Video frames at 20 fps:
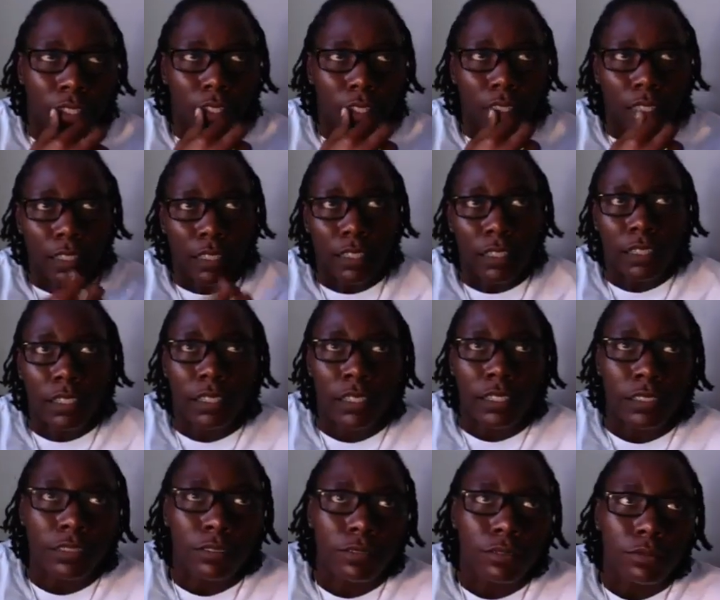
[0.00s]
it
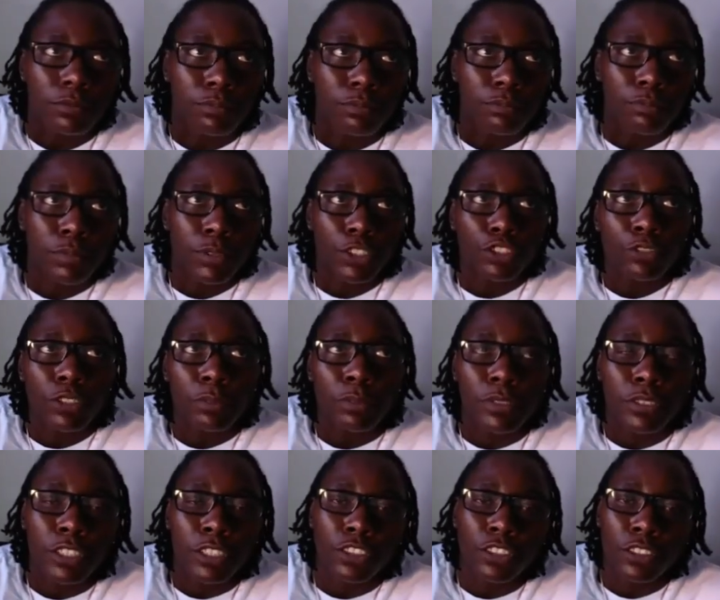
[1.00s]
can put you in
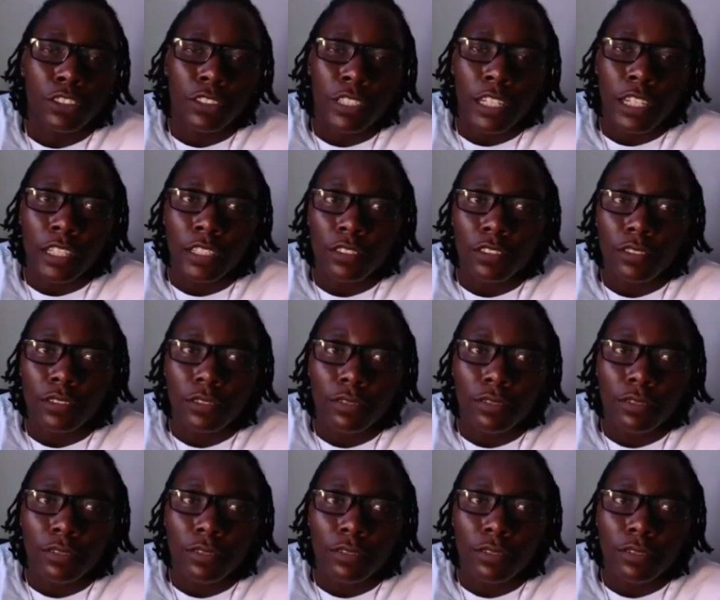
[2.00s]
positions that